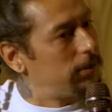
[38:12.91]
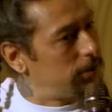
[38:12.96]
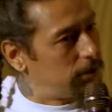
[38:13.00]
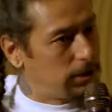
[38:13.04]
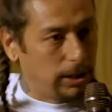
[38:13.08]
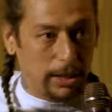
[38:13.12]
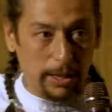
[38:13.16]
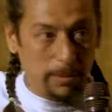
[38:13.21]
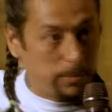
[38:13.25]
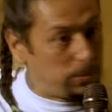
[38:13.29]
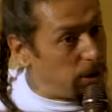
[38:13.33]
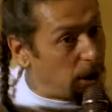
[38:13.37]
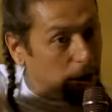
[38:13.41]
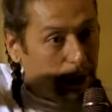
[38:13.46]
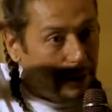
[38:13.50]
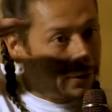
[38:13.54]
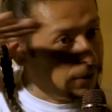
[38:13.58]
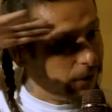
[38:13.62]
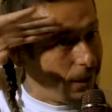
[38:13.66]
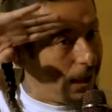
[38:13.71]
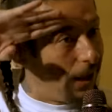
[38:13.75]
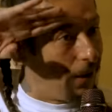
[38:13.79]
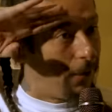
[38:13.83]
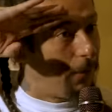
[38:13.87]
Keep
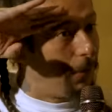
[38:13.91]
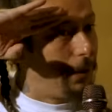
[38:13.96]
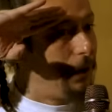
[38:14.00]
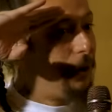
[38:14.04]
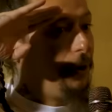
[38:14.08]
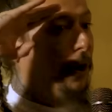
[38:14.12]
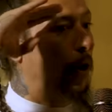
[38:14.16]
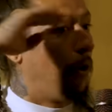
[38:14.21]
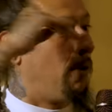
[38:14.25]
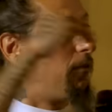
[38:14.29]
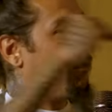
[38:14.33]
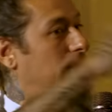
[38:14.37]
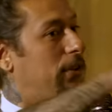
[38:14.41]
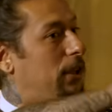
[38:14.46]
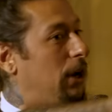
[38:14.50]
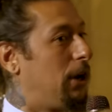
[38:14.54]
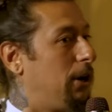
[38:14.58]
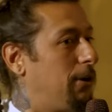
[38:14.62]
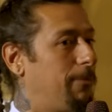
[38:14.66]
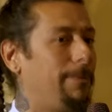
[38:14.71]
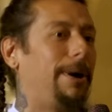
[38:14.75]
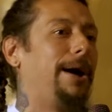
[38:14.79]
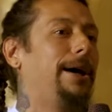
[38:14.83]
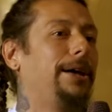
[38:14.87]
taking that weed over
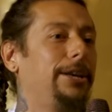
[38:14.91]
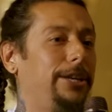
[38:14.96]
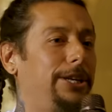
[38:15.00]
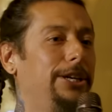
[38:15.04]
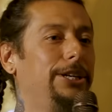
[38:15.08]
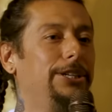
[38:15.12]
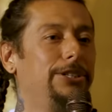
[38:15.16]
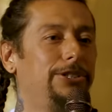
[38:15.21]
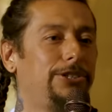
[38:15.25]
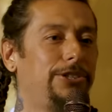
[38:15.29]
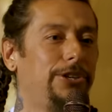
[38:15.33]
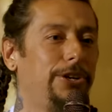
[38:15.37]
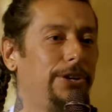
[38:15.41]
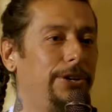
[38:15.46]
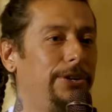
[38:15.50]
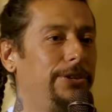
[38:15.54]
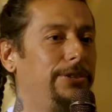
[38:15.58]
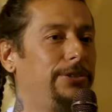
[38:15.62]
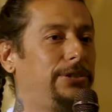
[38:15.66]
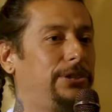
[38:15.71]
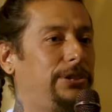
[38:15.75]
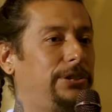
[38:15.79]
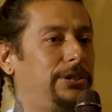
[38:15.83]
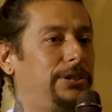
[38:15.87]
there, my good
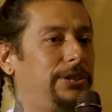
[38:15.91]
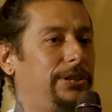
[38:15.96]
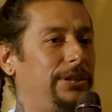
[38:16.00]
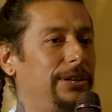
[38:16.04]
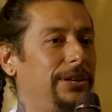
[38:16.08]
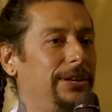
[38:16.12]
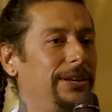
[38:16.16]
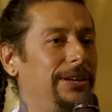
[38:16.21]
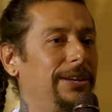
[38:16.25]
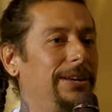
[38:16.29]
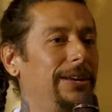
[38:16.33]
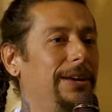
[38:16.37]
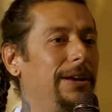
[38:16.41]
sirs.